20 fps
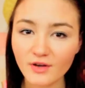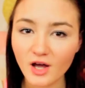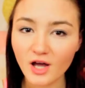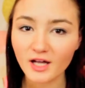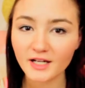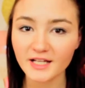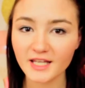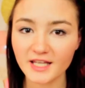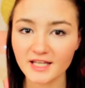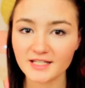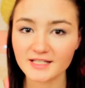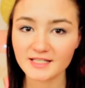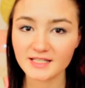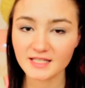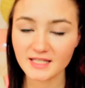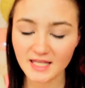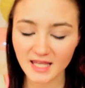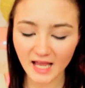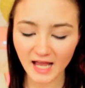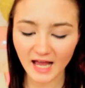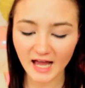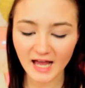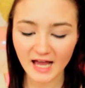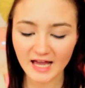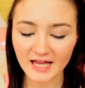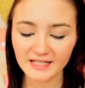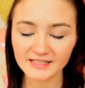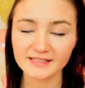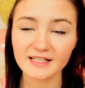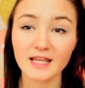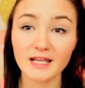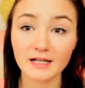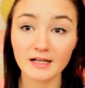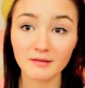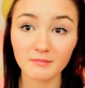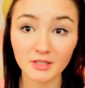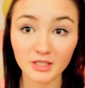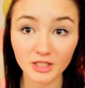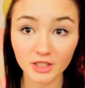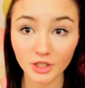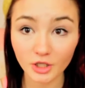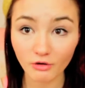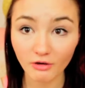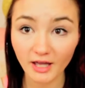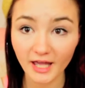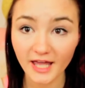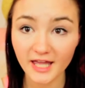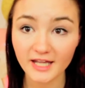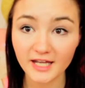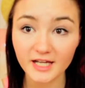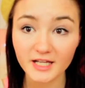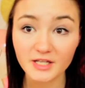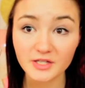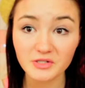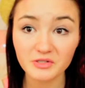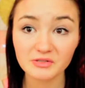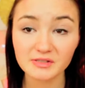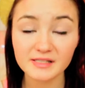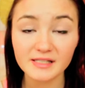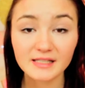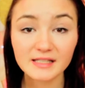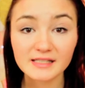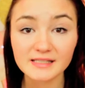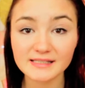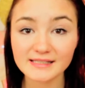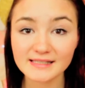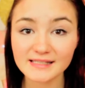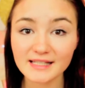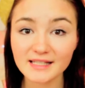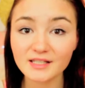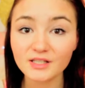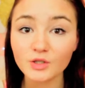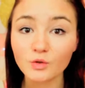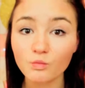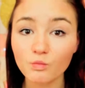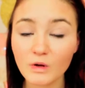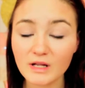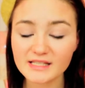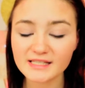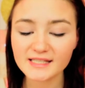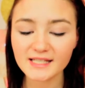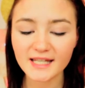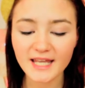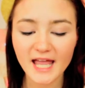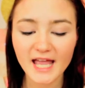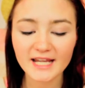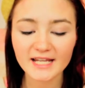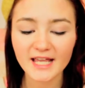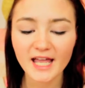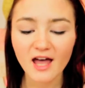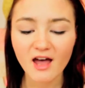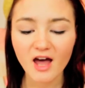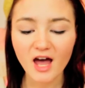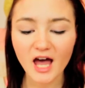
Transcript: on into the eyes, and I'm gonna go ahead and use the concealer once again